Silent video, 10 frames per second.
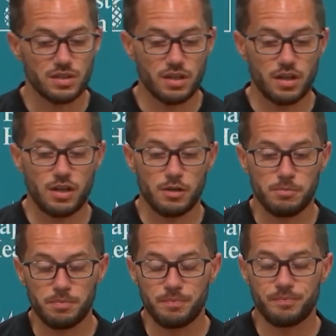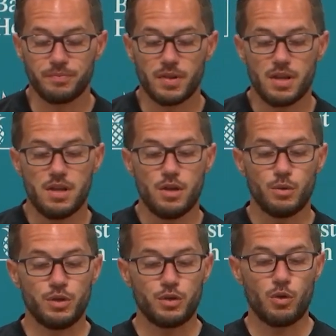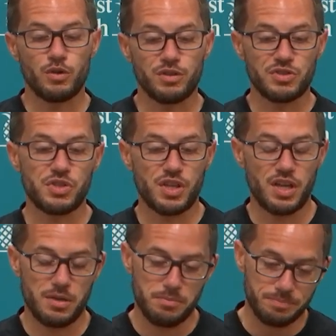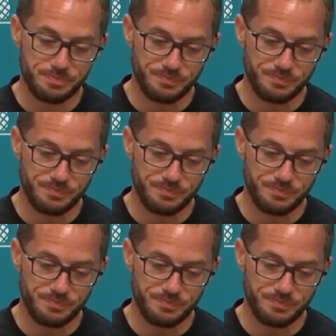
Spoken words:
We knew going into the game